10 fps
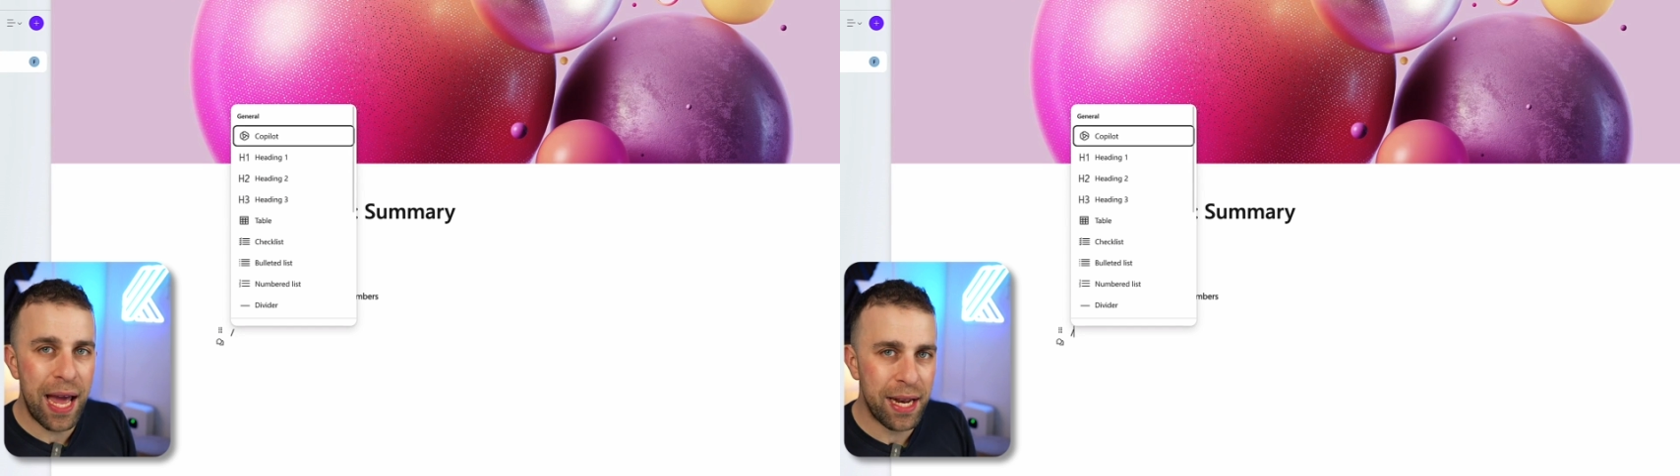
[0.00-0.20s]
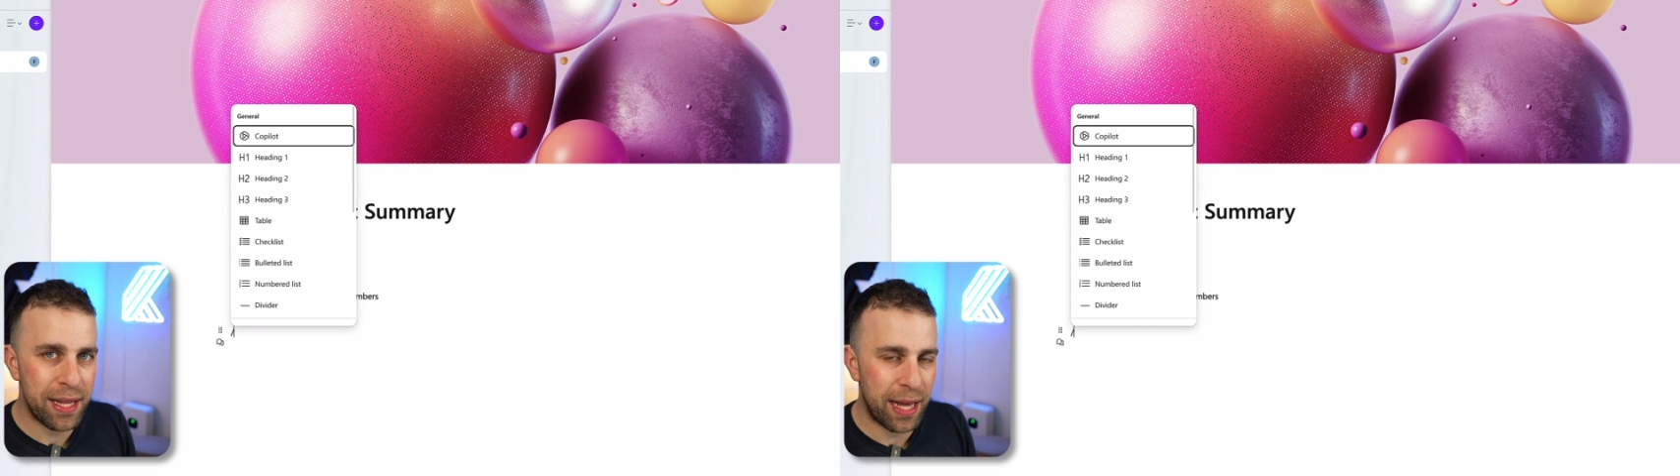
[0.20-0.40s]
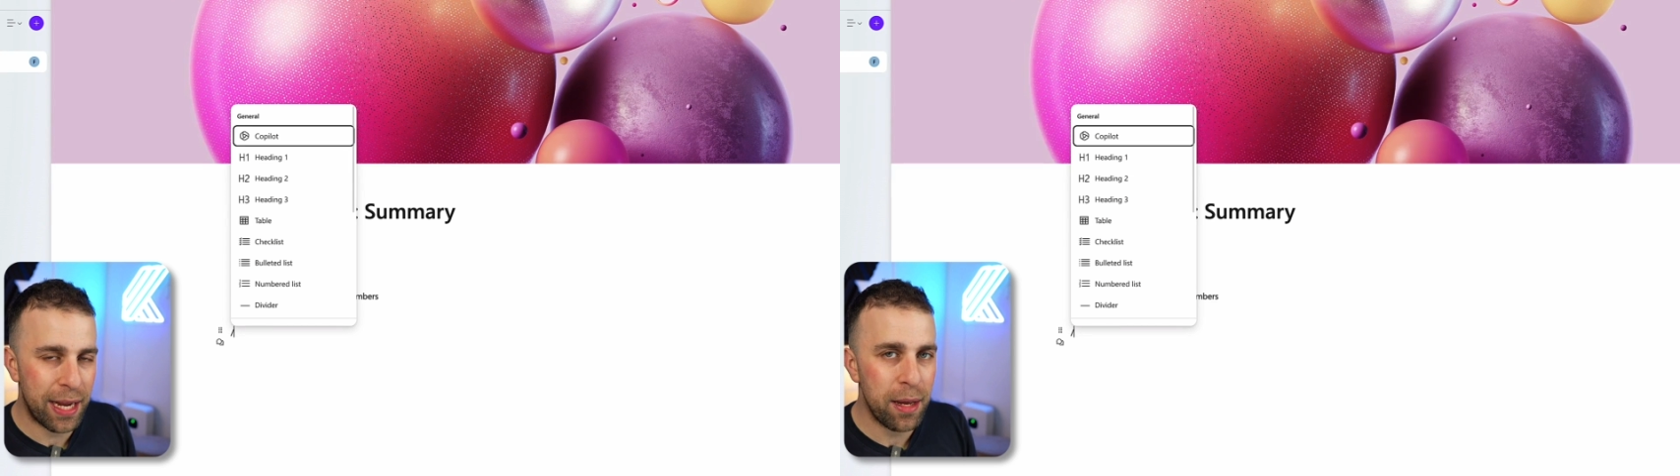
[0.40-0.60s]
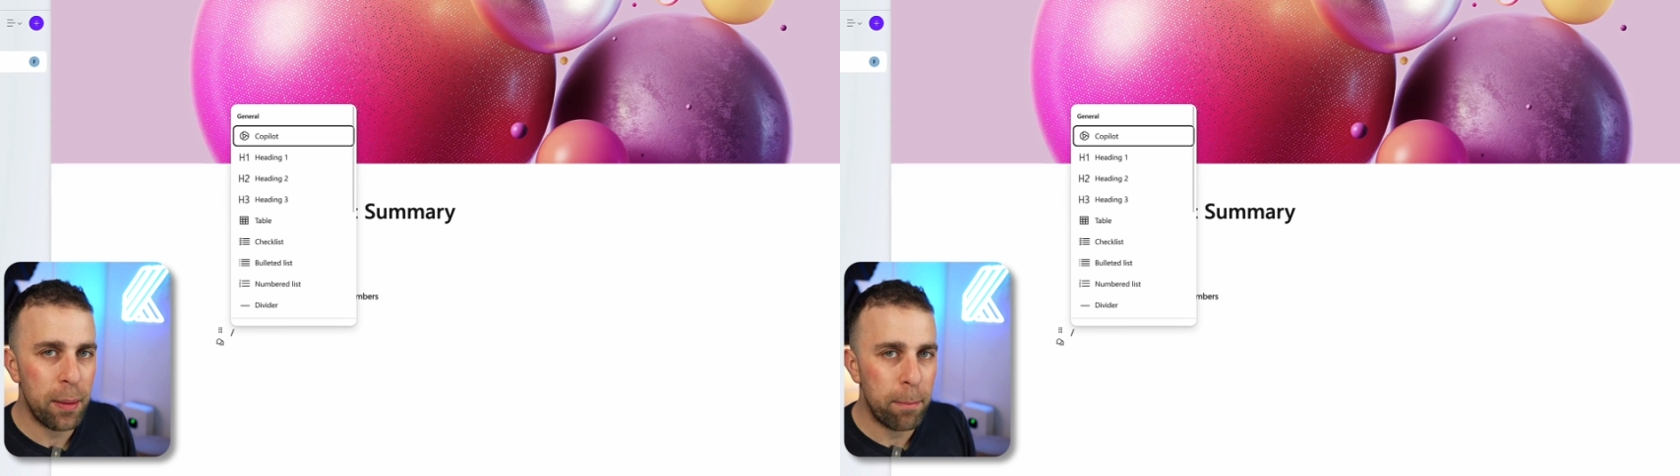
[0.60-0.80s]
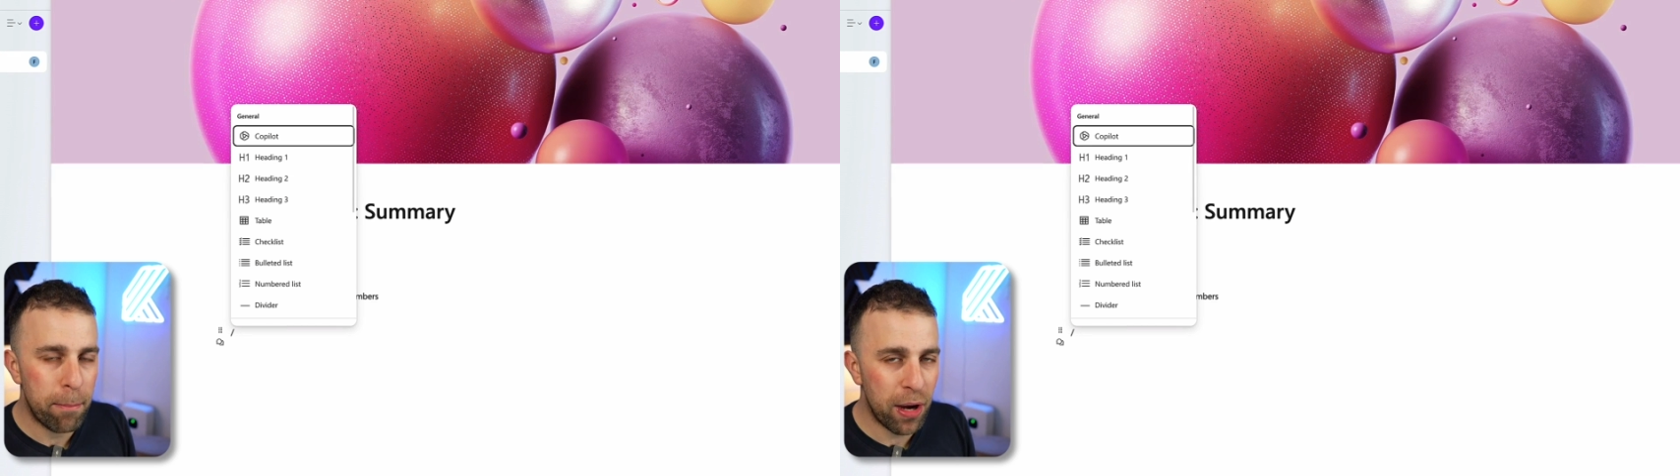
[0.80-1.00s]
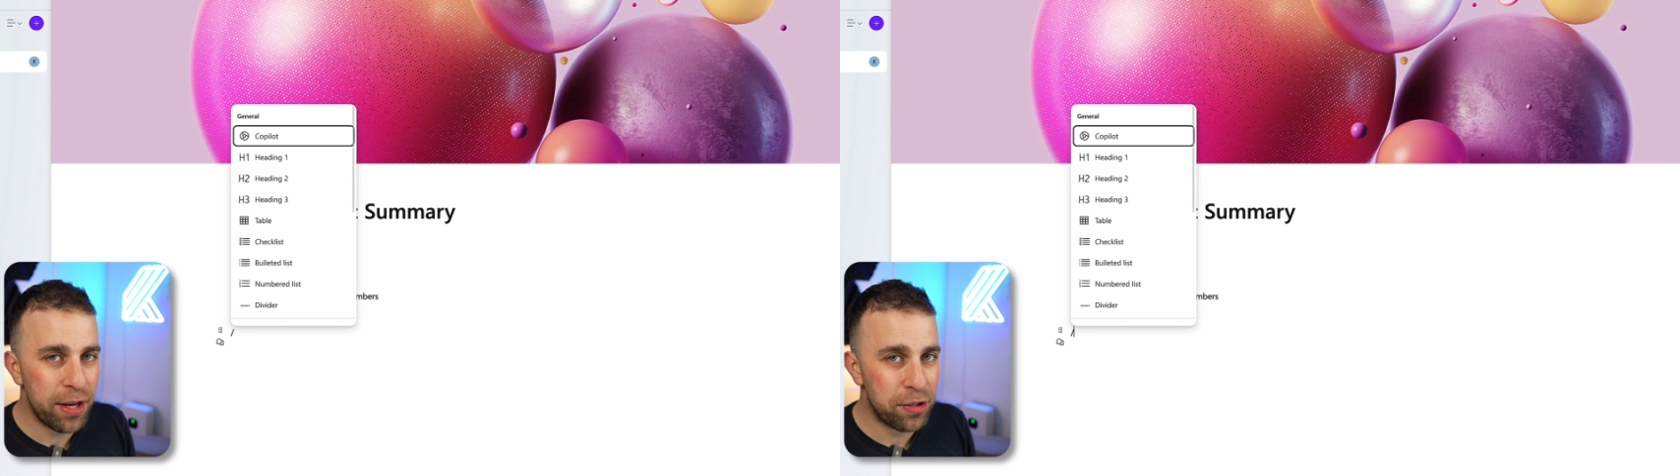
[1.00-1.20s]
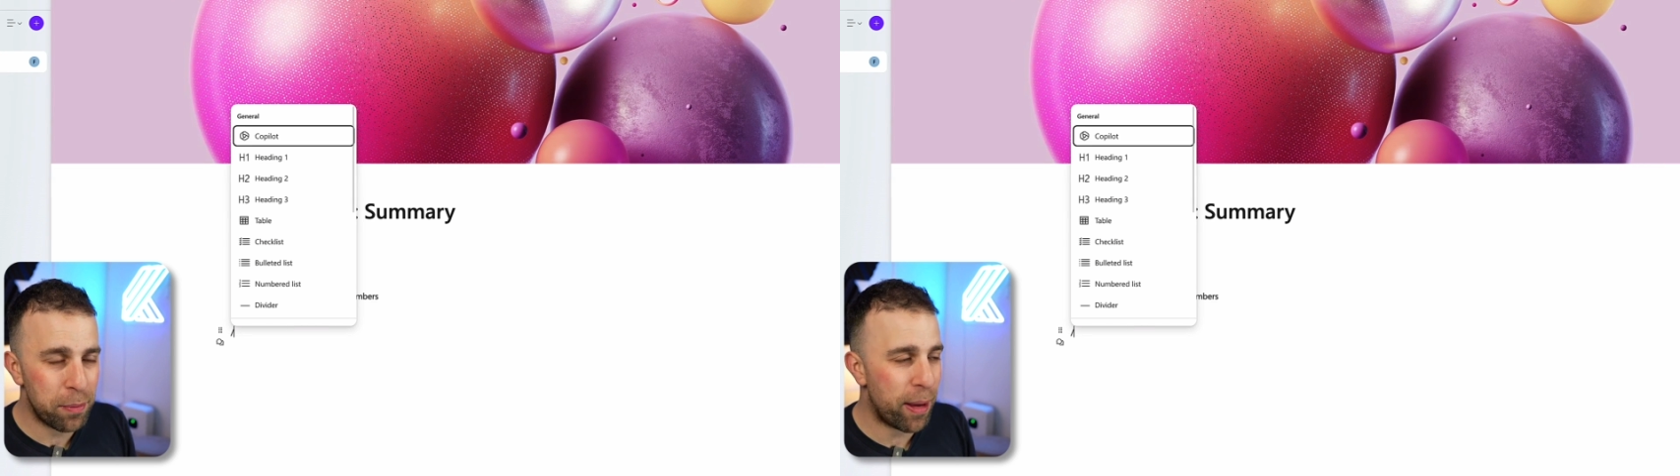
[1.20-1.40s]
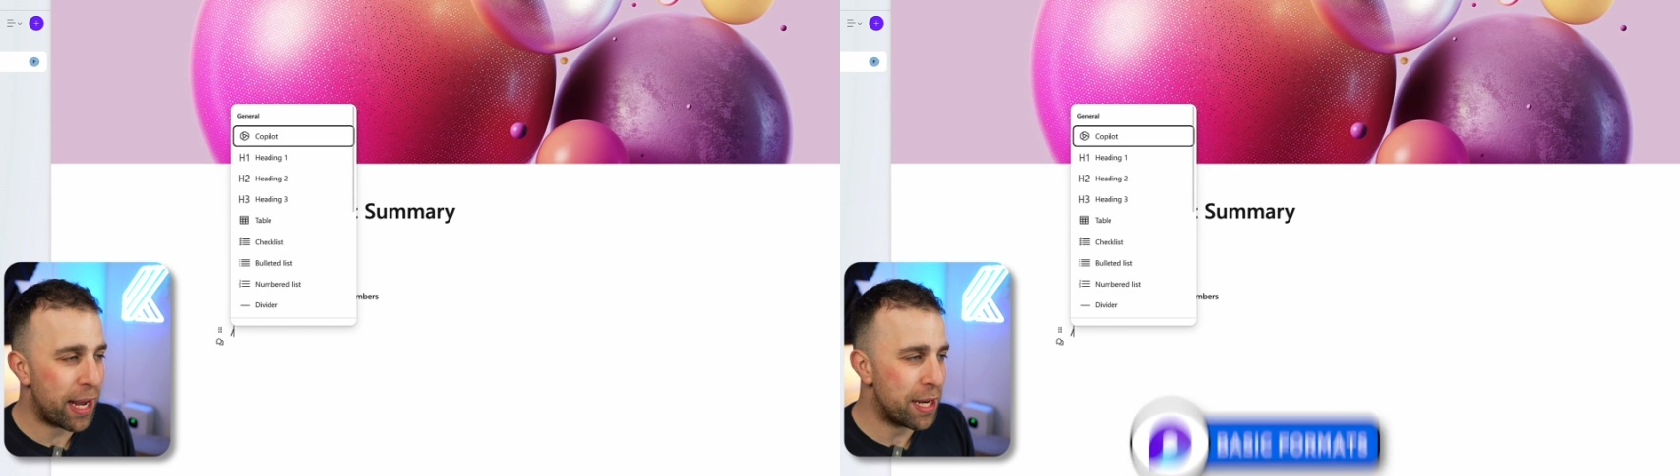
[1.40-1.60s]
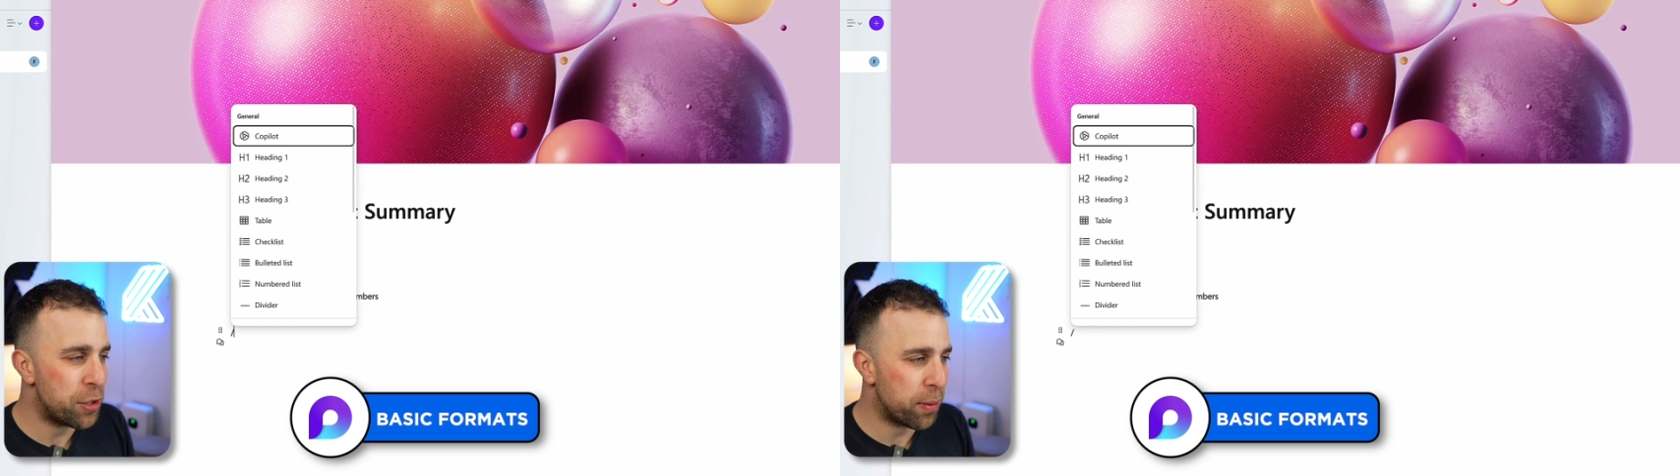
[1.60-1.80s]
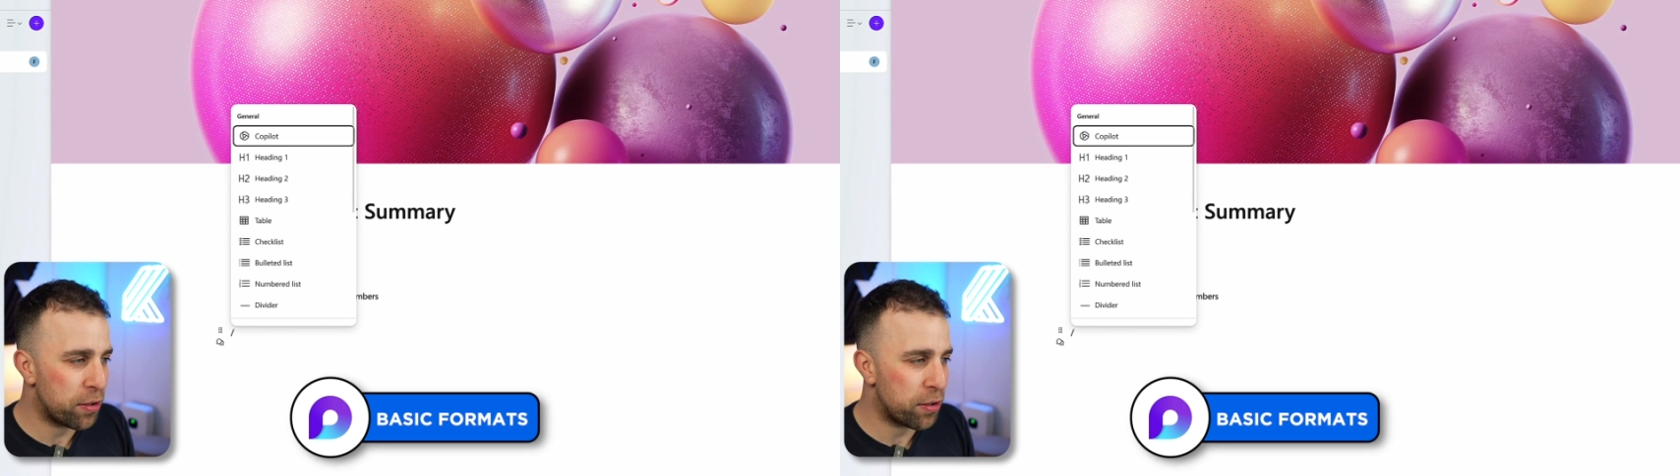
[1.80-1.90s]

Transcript: anything minus a page,